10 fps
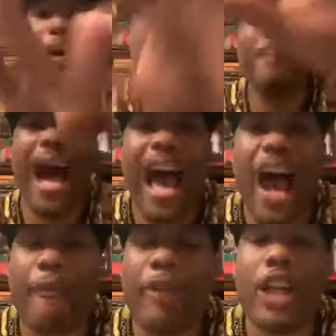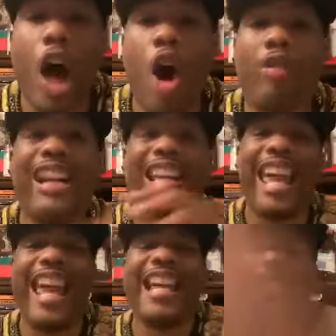putting Biafran hungry
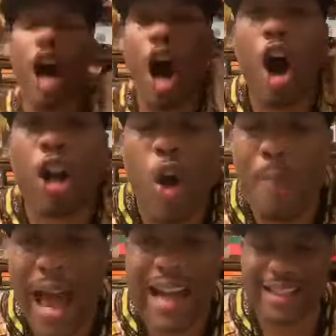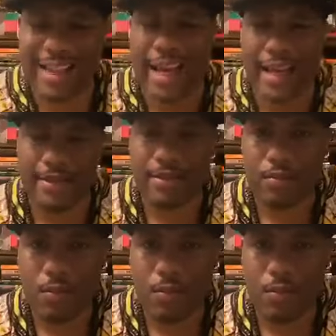kids all on magazines